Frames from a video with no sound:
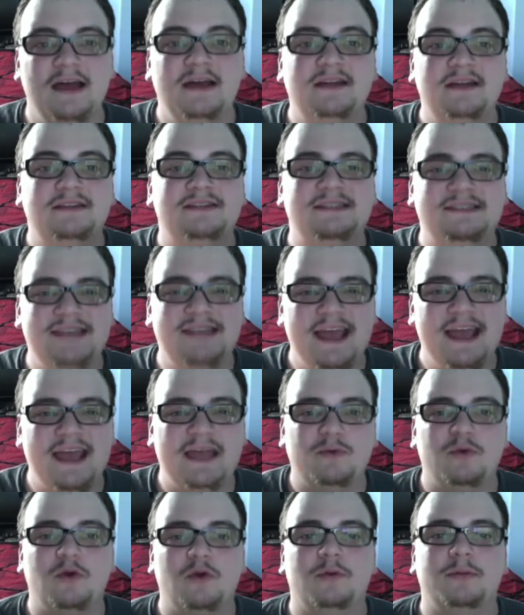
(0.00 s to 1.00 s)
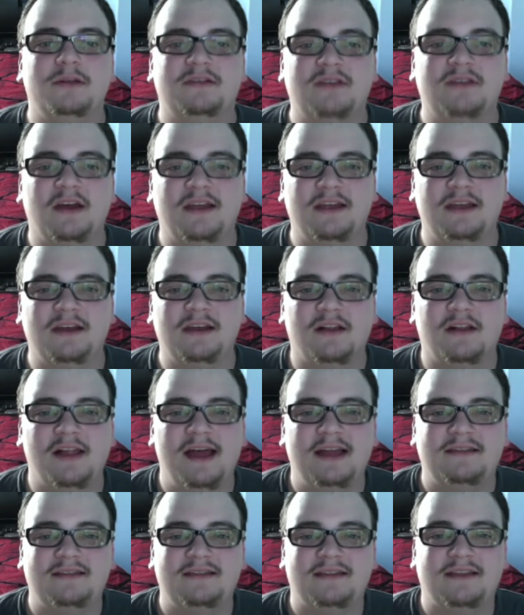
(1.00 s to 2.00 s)
Today we will be taking a
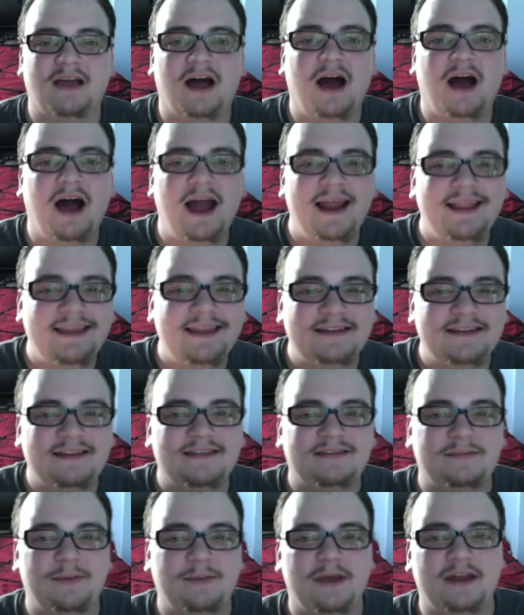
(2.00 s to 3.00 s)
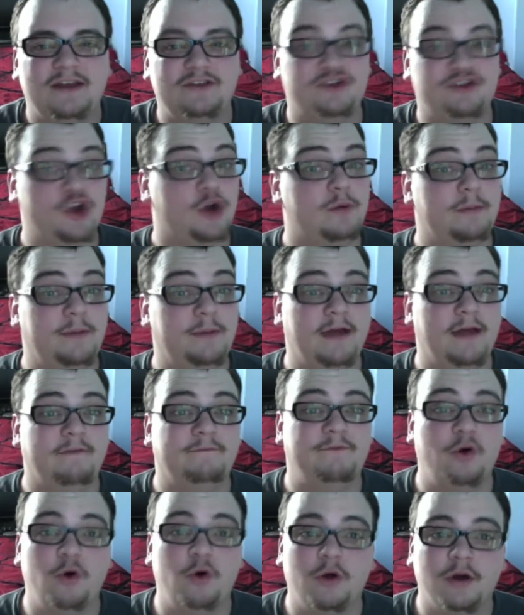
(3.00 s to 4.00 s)
glance at the highly anticipated Turbo Pack
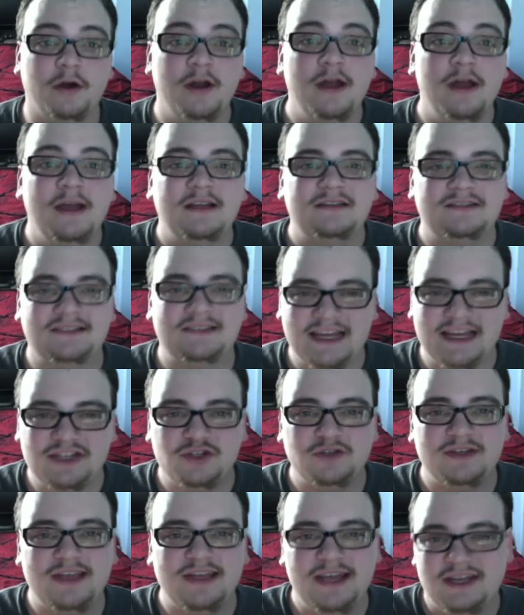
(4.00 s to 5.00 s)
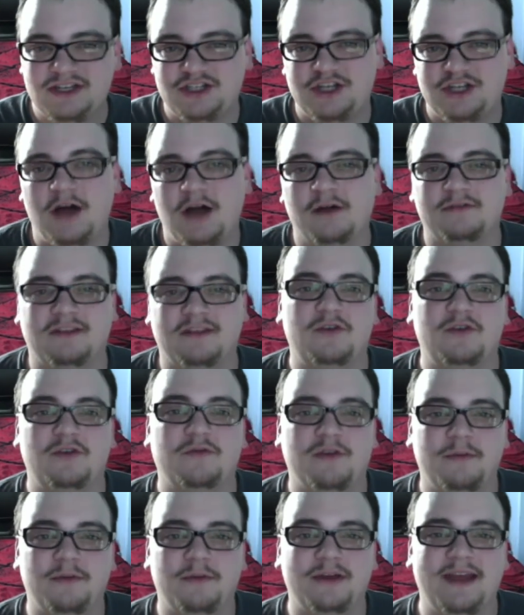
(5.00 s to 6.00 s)
4, scheduled to hit shelves on
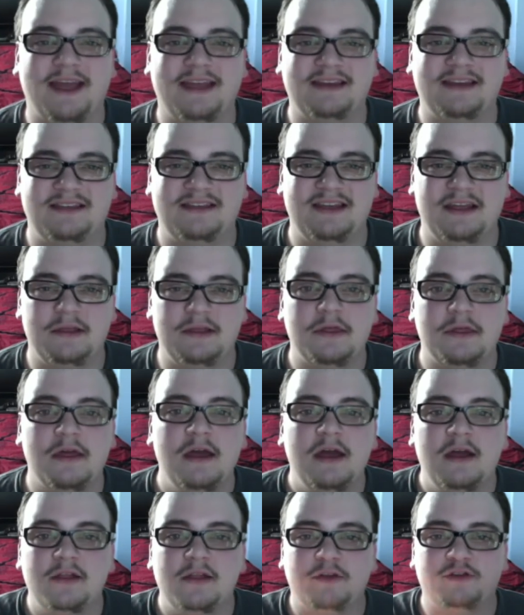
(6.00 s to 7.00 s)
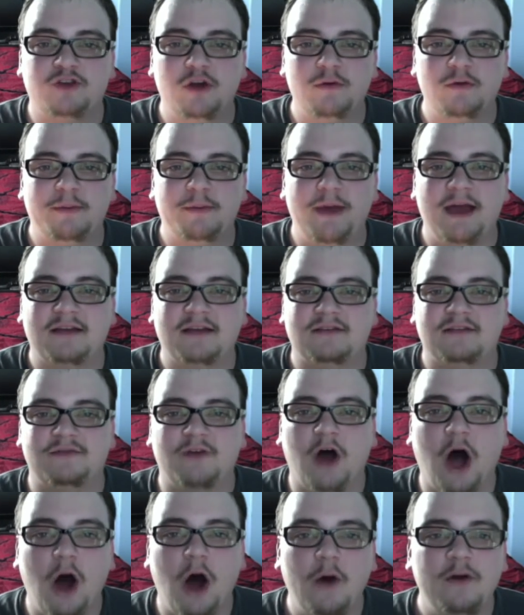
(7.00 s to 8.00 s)
November 19th. The Turbo Packs have
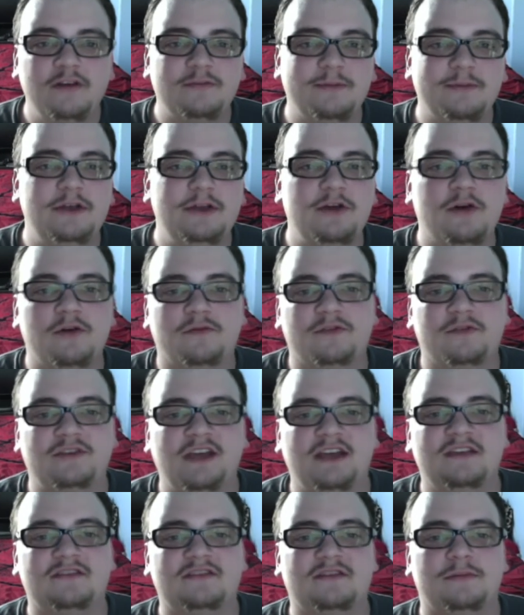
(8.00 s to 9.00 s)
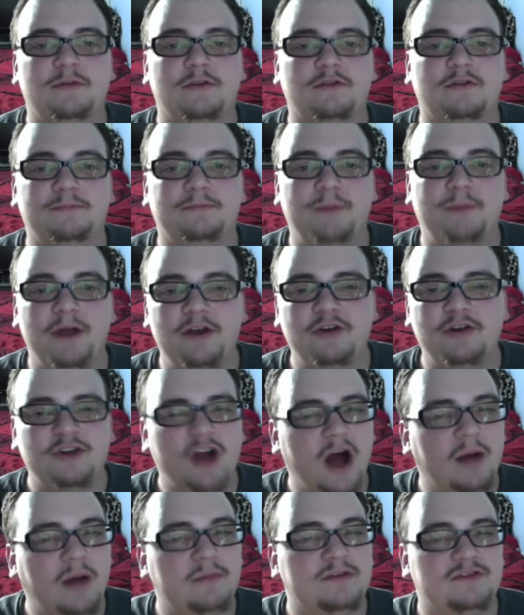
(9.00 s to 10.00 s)
always been known for taking some of those better
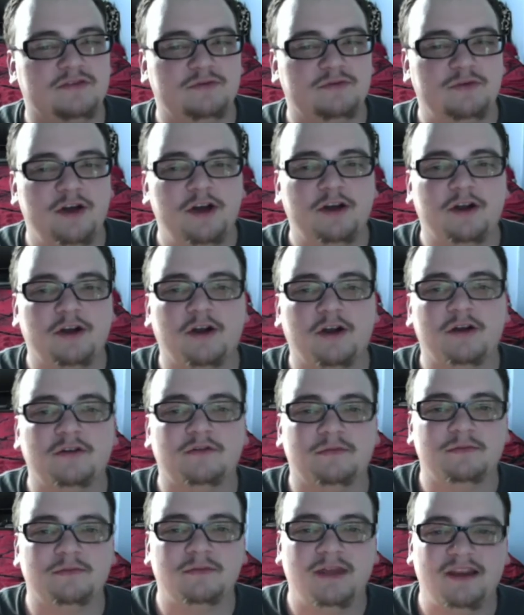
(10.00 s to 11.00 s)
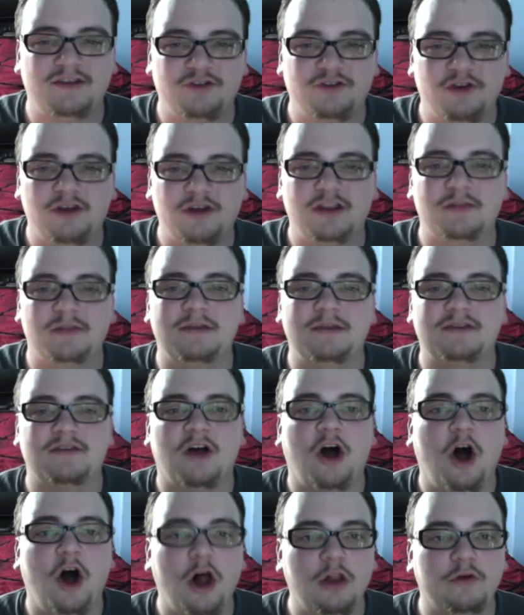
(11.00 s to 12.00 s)
commons and rare cards and turning them into
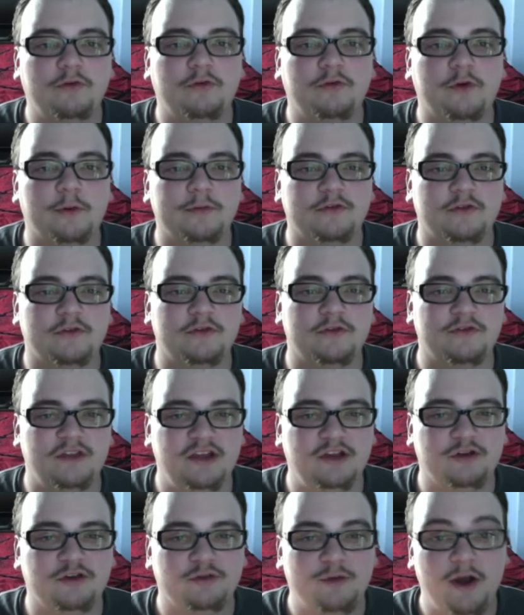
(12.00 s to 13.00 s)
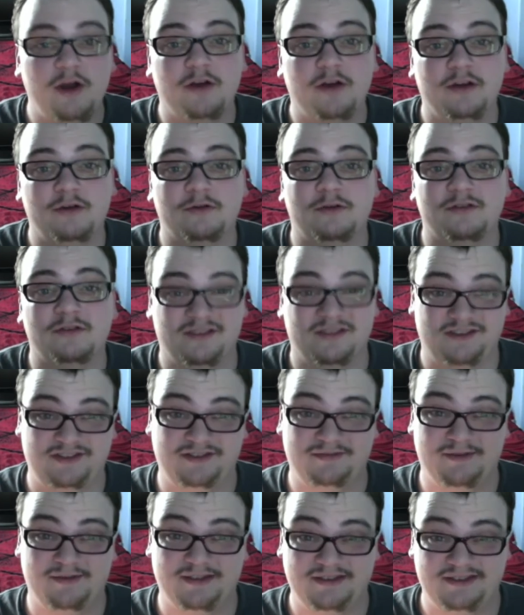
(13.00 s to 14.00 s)
holo forms for those eager rarity cores such
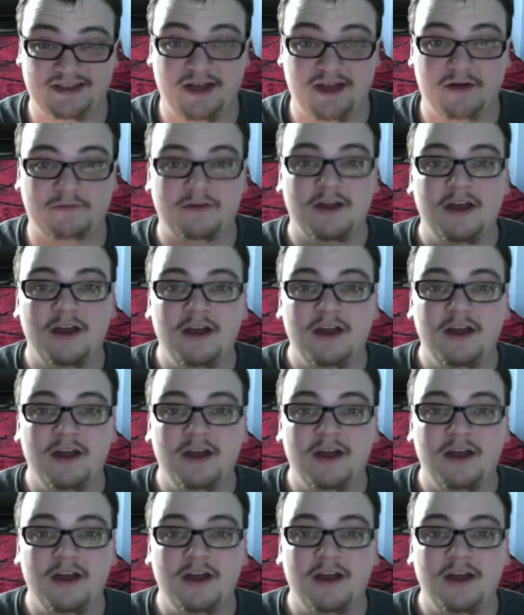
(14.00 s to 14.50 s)
as myself.